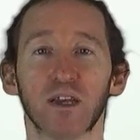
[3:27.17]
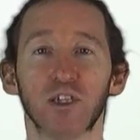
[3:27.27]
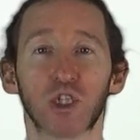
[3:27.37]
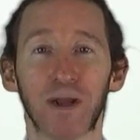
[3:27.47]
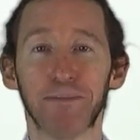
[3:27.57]

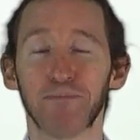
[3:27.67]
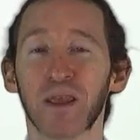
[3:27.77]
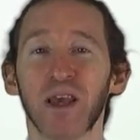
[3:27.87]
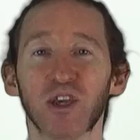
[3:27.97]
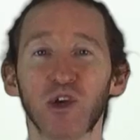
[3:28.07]

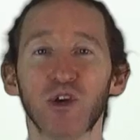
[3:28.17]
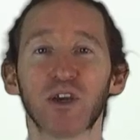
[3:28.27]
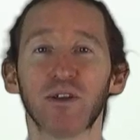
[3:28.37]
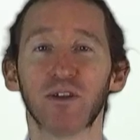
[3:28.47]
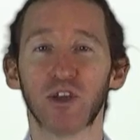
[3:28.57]
strip.
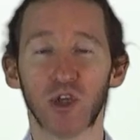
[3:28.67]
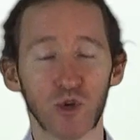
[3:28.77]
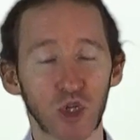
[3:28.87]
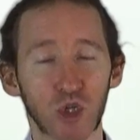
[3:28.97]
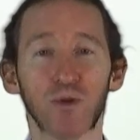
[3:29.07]

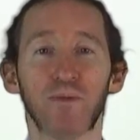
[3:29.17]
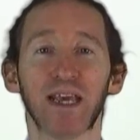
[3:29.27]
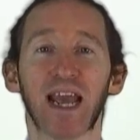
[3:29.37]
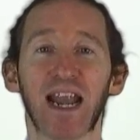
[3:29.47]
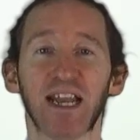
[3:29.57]
You should
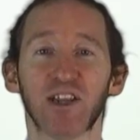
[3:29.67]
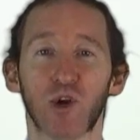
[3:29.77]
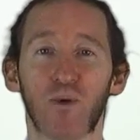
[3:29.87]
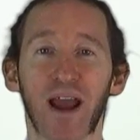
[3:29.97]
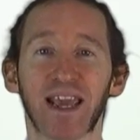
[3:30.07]
be getting
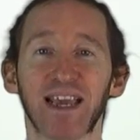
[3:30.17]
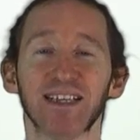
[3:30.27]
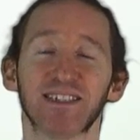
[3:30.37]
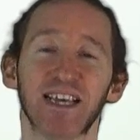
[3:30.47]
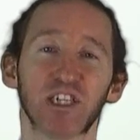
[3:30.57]
your
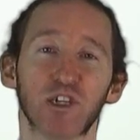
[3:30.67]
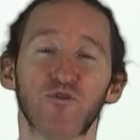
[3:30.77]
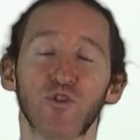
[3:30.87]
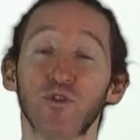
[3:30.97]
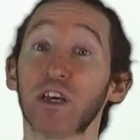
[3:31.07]
Reiki session
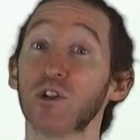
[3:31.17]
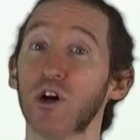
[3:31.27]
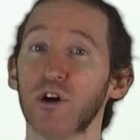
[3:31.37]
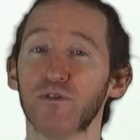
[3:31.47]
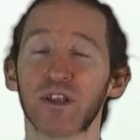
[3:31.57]
fully
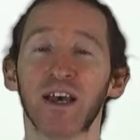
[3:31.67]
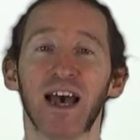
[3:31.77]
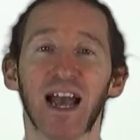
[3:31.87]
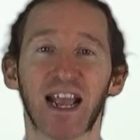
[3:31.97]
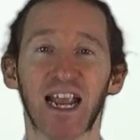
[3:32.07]
clothed.
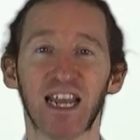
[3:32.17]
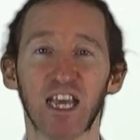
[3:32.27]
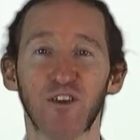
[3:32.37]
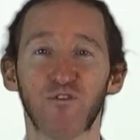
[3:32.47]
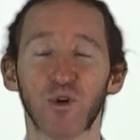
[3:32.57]
Again,
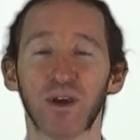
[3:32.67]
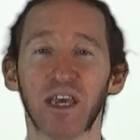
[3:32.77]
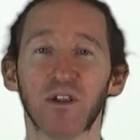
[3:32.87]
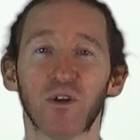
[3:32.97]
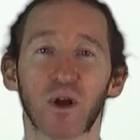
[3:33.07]
if your
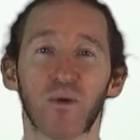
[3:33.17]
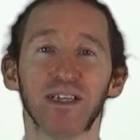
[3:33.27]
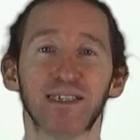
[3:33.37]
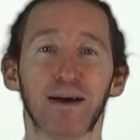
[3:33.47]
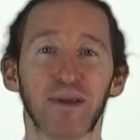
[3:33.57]
healer
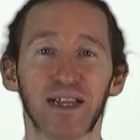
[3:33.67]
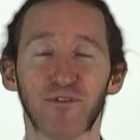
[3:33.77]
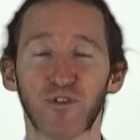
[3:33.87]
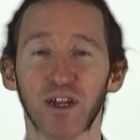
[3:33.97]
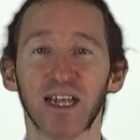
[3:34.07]
requests something
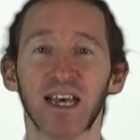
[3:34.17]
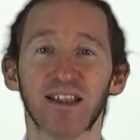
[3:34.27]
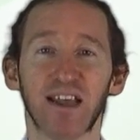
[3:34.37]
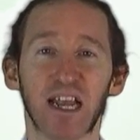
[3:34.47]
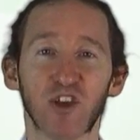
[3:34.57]
different,
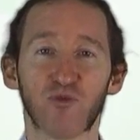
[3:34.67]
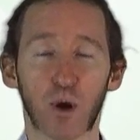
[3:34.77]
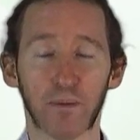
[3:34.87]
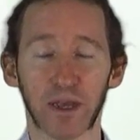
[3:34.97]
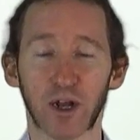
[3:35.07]
then you've
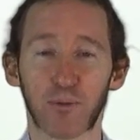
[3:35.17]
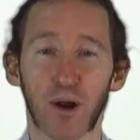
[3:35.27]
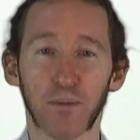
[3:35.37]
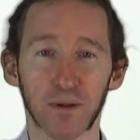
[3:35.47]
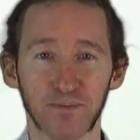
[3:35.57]
probably got a
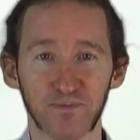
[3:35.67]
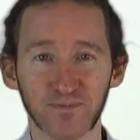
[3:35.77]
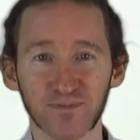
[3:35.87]
problem.